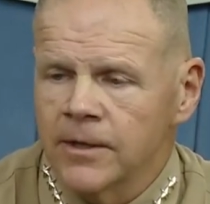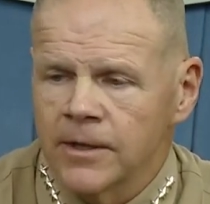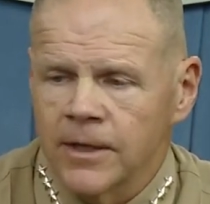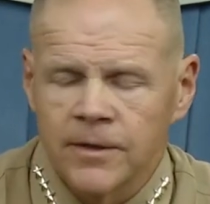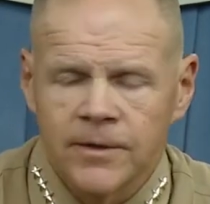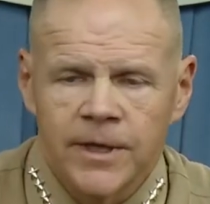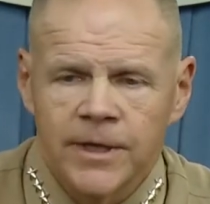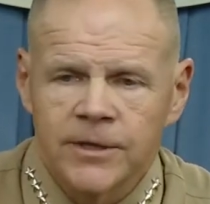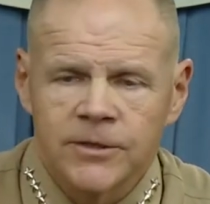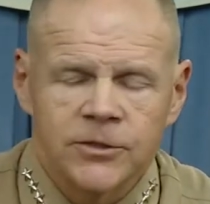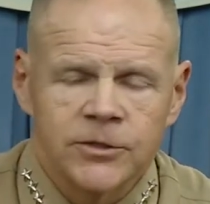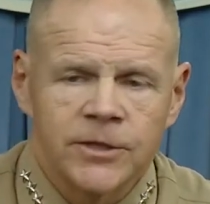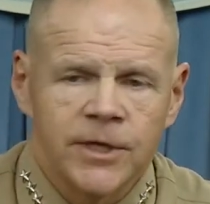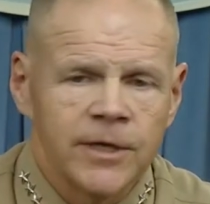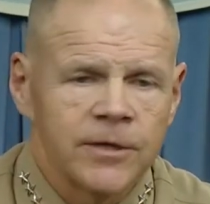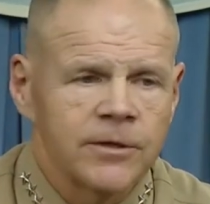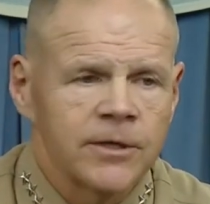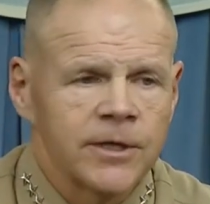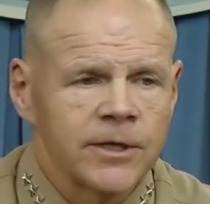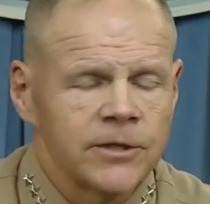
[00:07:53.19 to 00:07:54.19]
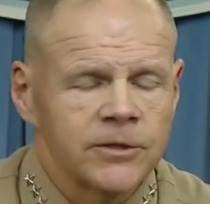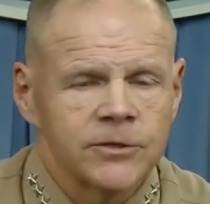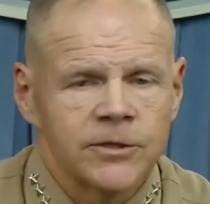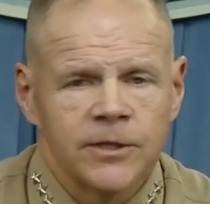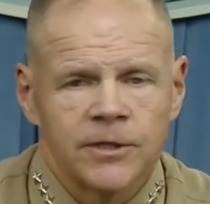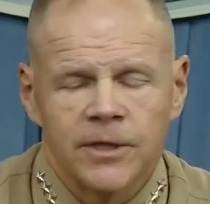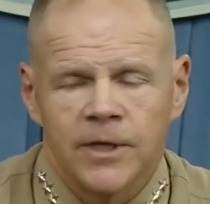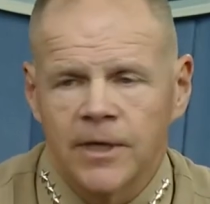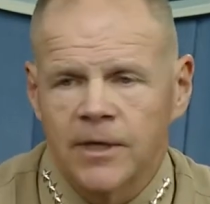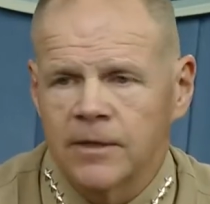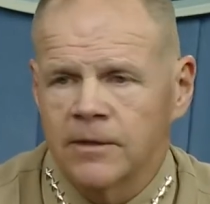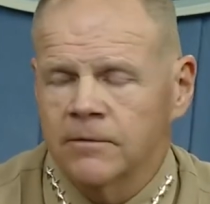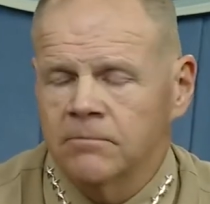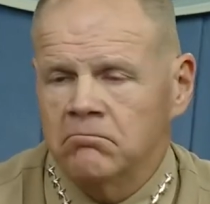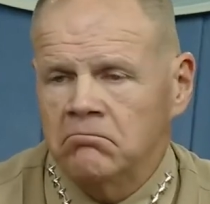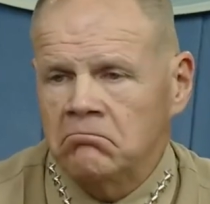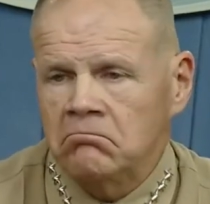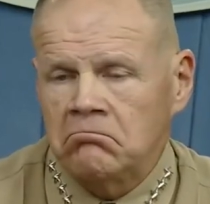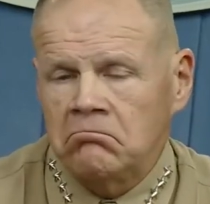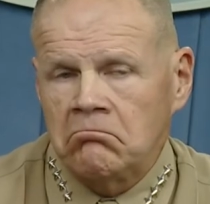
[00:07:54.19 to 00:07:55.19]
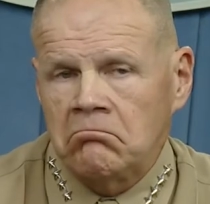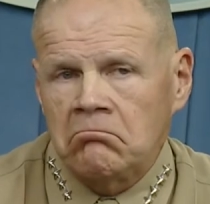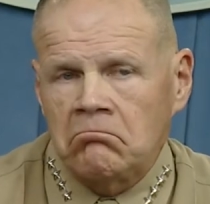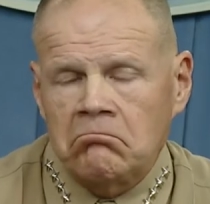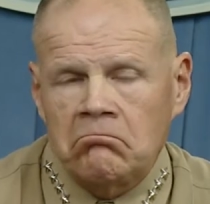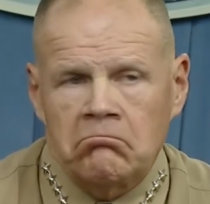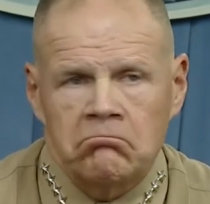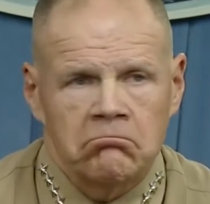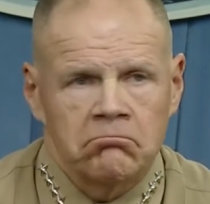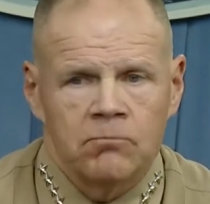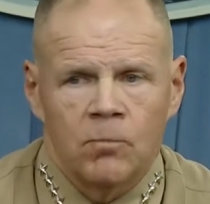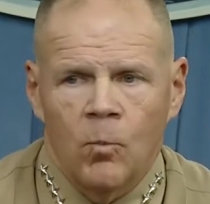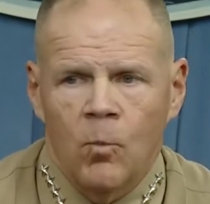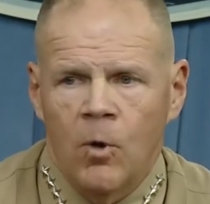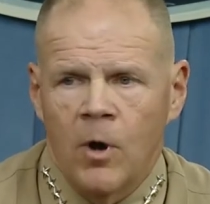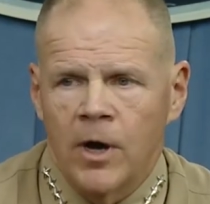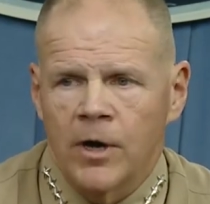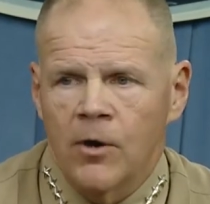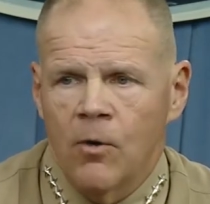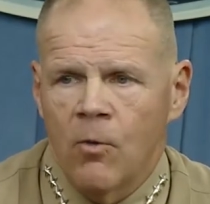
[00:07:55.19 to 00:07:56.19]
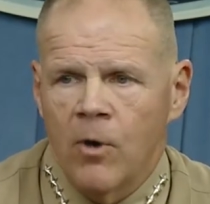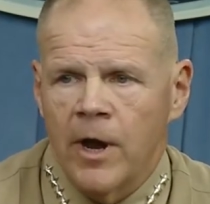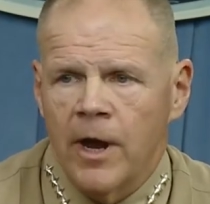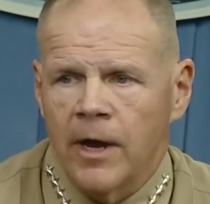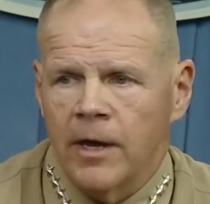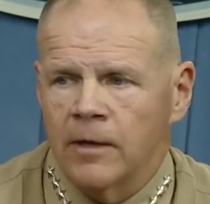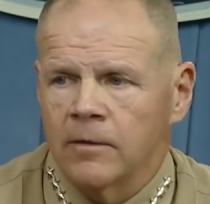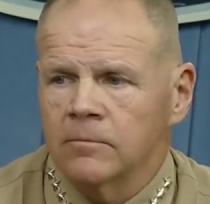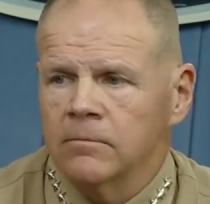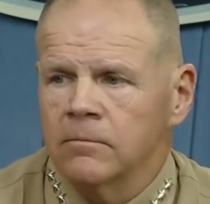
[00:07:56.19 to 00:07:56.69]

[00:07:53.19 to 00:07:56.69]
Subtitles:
And they can say things and then walk away.